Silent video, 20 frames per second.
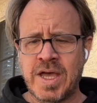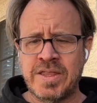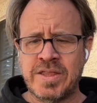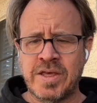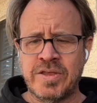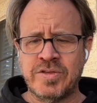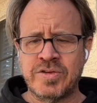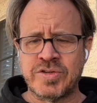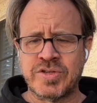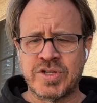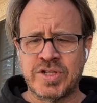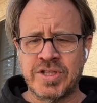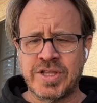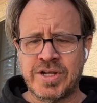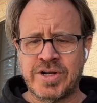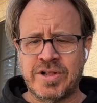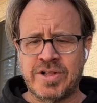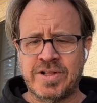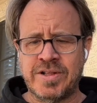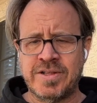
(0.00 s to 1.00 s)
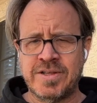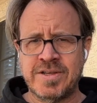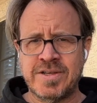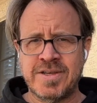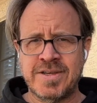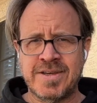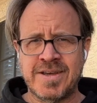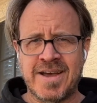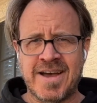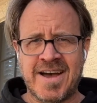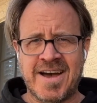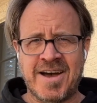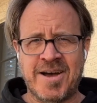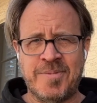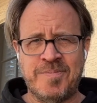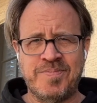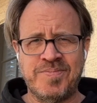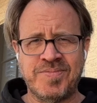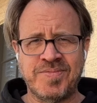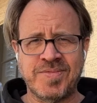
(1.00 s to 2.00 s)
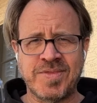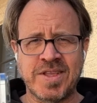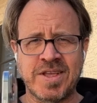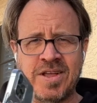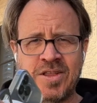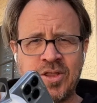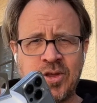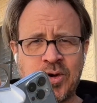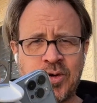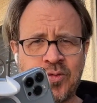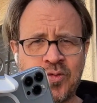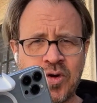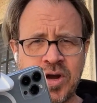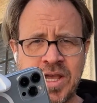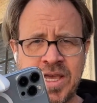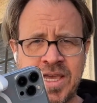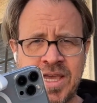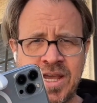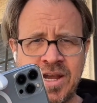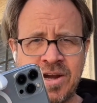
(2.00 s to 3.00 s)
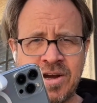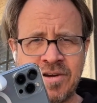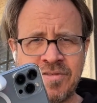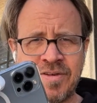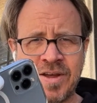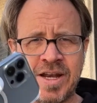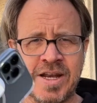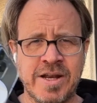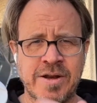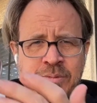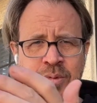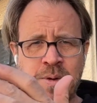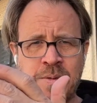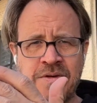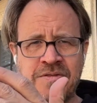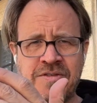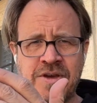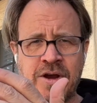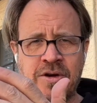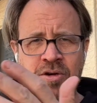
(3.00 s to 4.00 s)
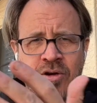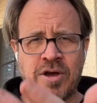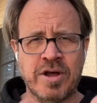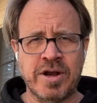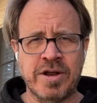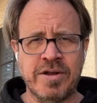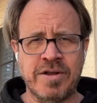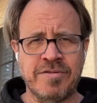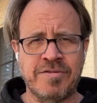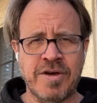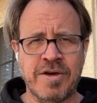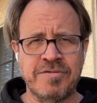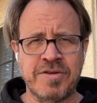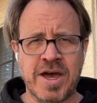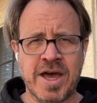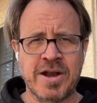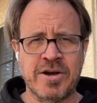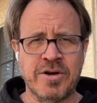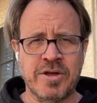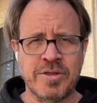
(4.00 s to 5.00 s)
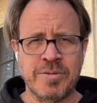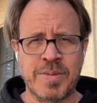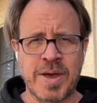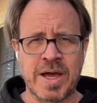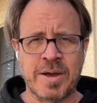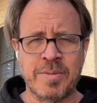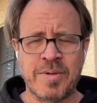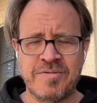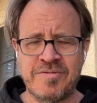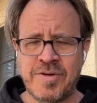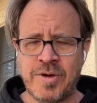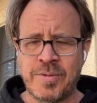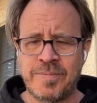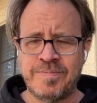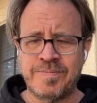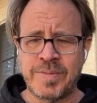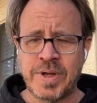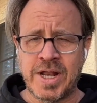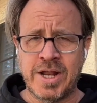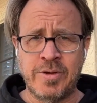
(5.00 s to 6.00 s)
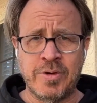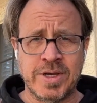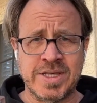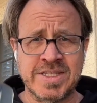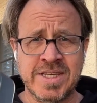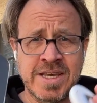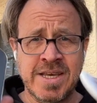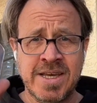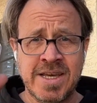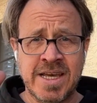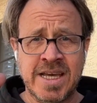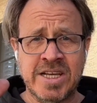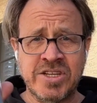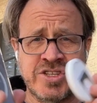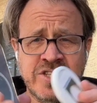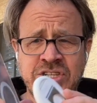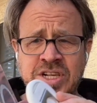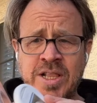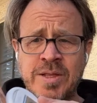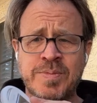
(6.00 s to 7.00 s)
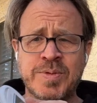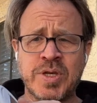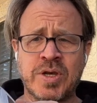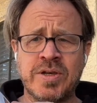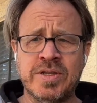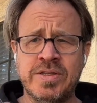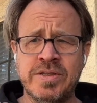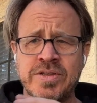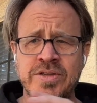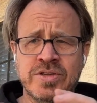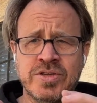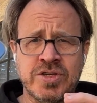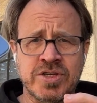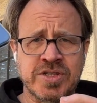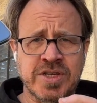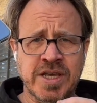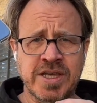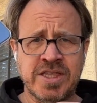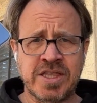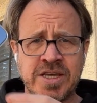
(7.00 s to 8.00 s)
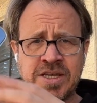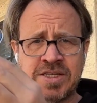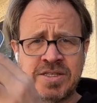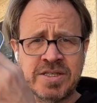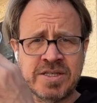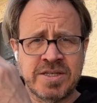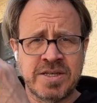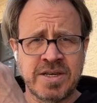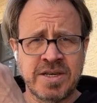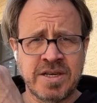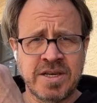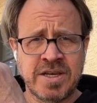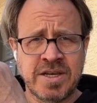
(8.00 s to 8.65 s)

And then there's a um, little ring here if I need to put my finger on it, if I've got it on the back of my phone. But anyways, it just clips on just like this.